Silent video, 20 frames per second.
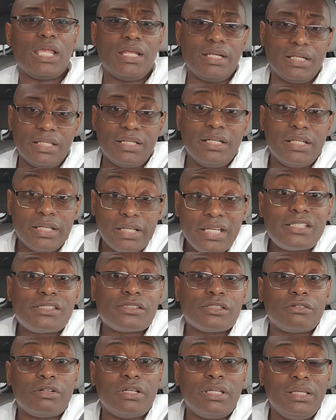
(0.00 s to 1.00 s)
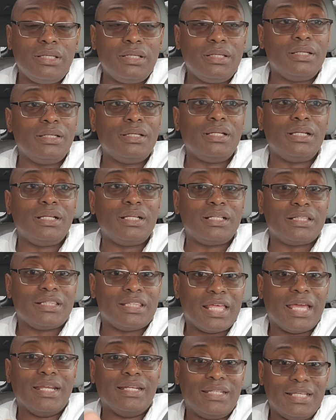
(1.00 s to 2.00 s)
And in the history,
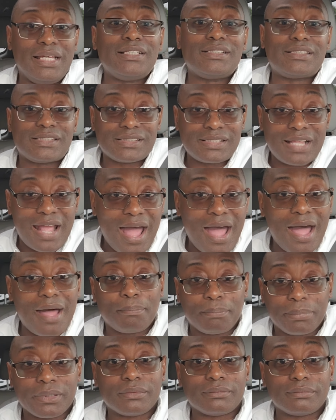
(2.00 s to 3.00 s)
they did stop.